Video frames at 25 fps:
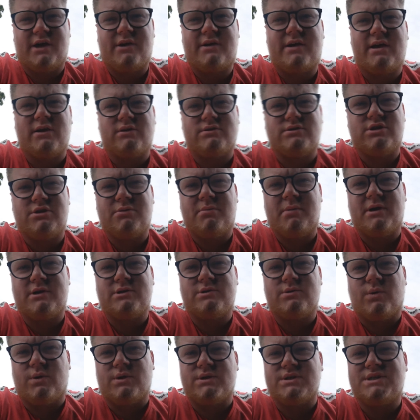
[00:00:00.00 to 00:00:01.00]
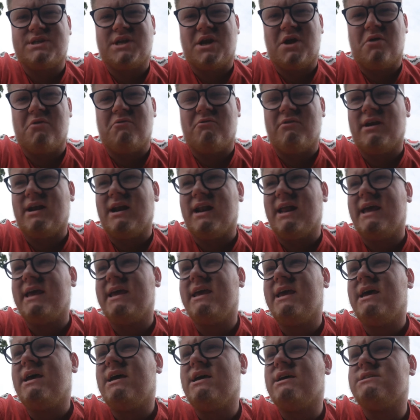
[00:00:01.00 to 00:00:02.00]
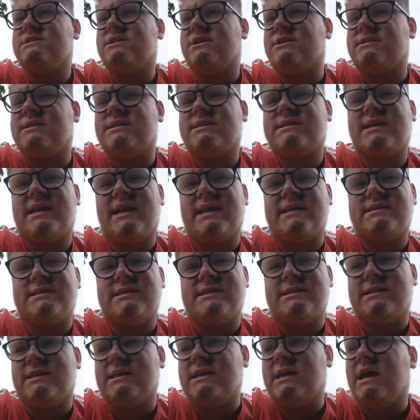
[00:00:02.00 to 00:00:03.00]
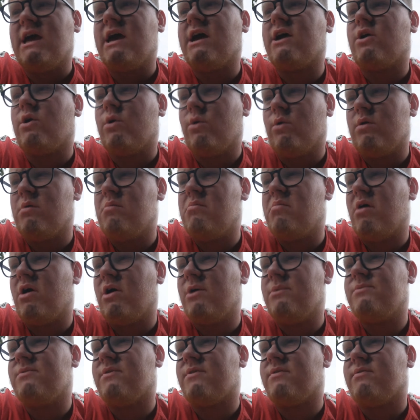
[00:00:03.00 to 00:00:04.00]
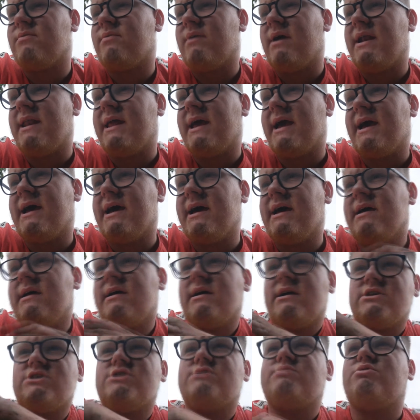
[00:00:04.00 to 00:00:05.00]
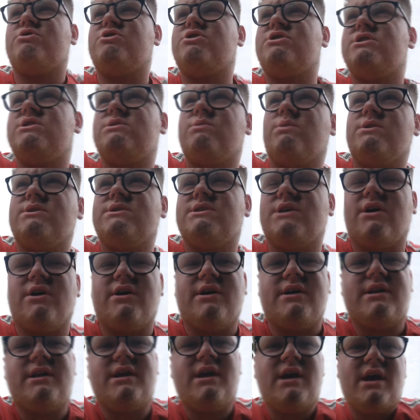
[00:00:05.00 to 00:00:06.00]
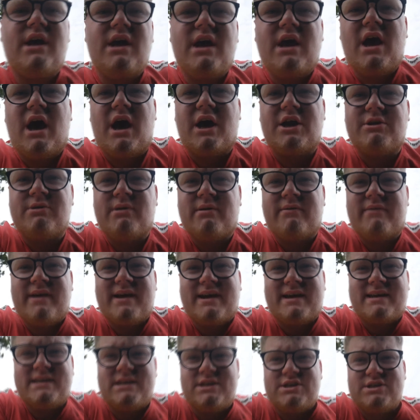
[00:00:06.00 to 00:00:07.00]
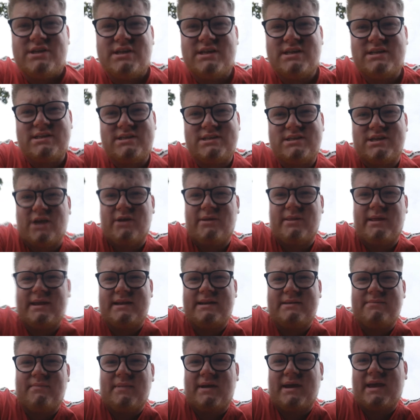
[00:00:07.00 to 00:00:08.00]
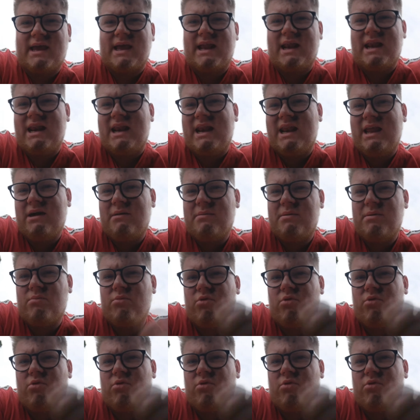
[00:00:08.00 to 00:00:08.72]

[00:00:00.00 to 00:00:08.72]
killed two birds with one stone really. So I disconnected the coolant pipes off the radiator and just pushed it to one side. I do have air conditioning, so that did make it a little bit